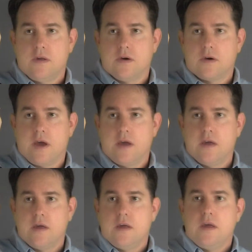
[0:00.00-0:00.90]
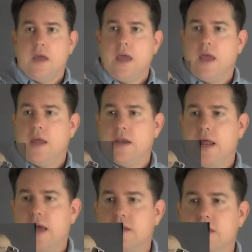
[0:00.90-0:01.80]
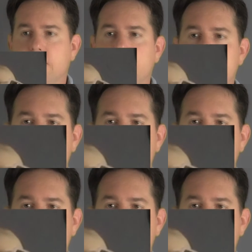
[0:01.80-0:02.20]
okay? And it has a different